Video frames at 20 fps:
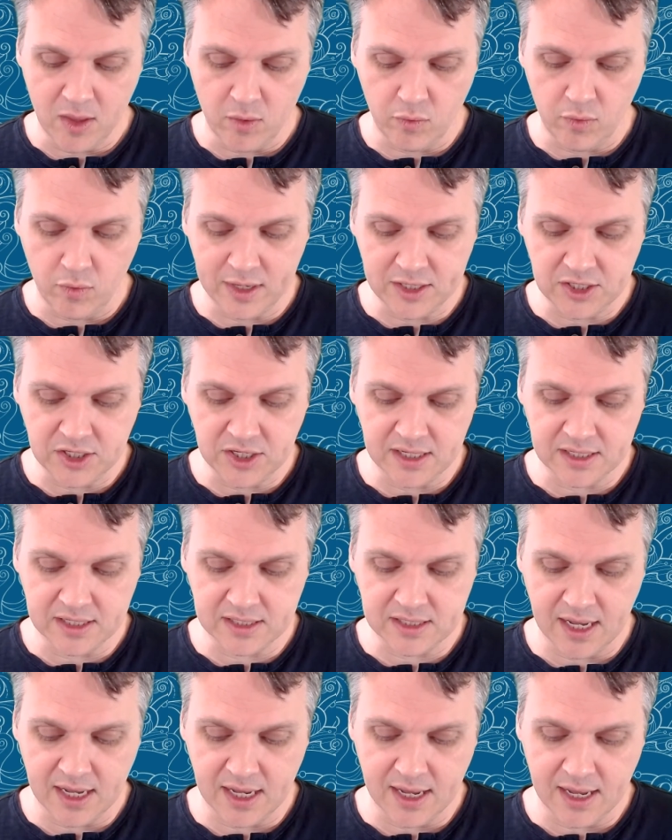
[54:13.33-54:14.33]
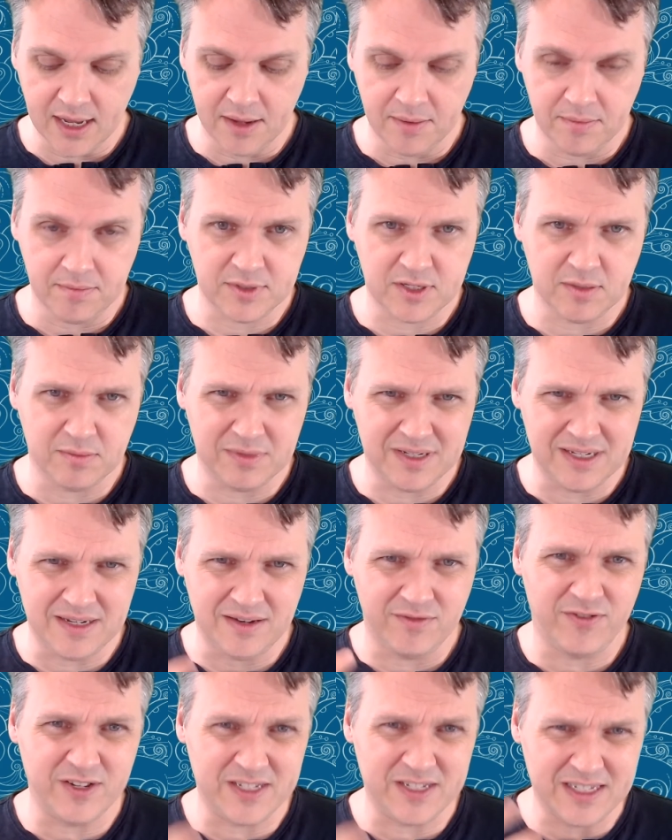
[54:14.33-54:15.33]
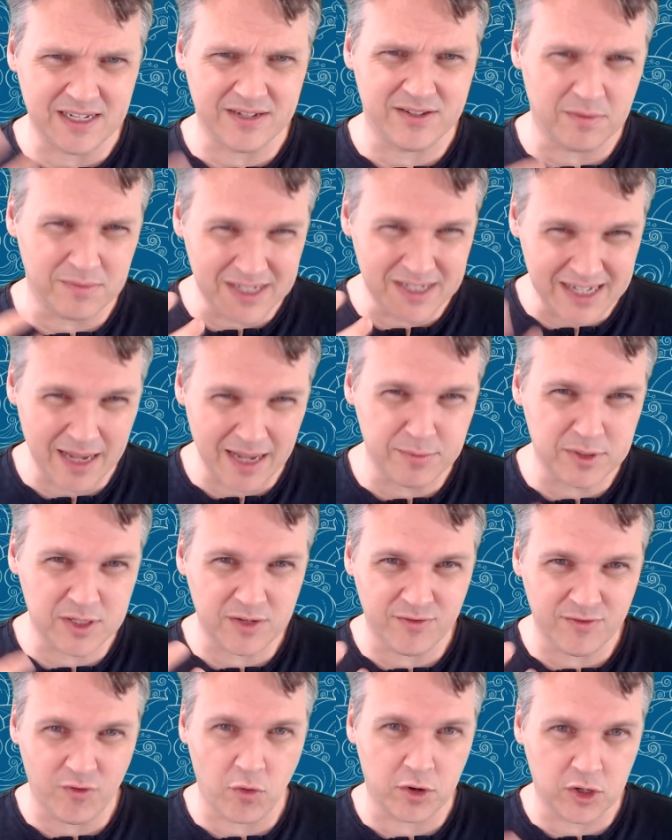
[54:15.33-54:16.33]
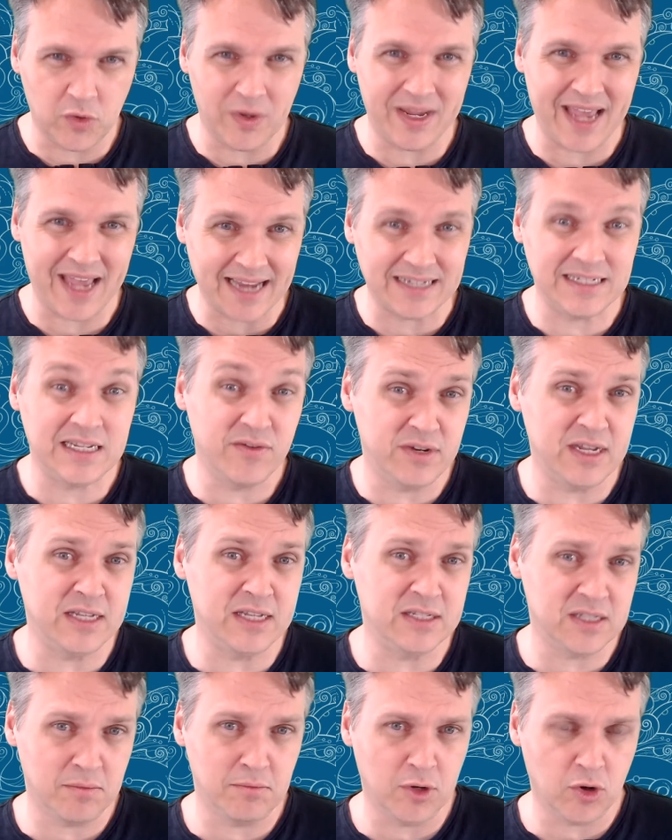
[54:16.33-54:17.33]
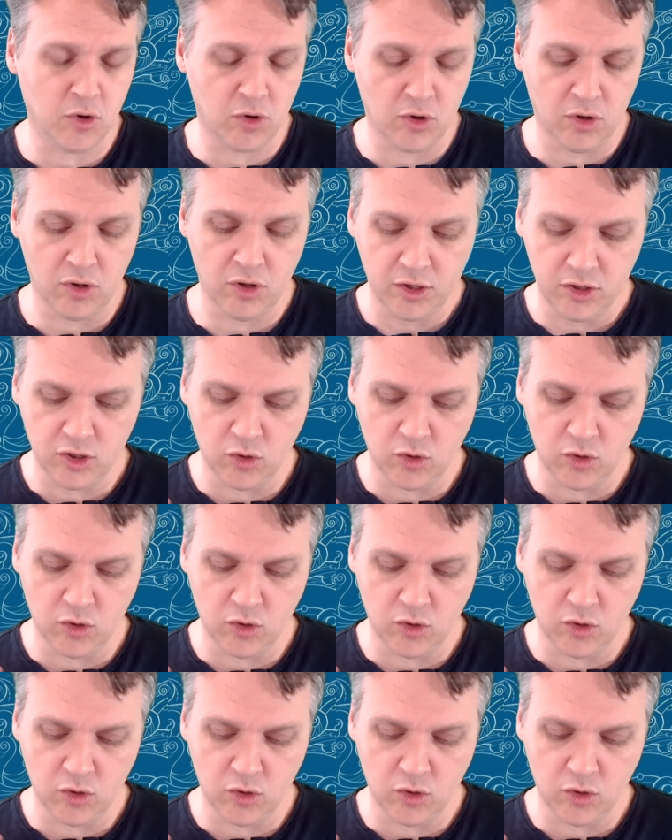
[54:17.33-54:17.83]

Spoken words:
which is some tips for doing activities in Mural.